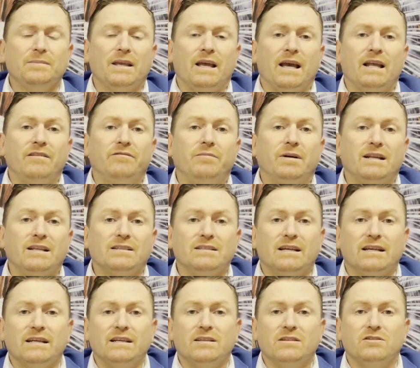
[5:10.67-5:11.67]
and if my
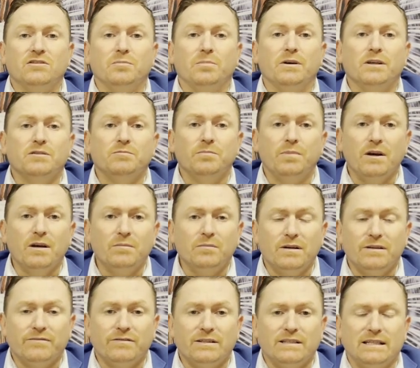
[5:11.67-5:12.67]
desire is to postpone
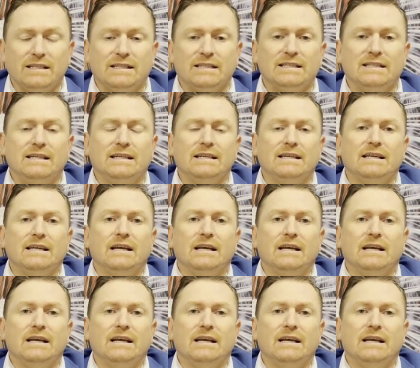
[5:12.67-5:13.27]
my fertility,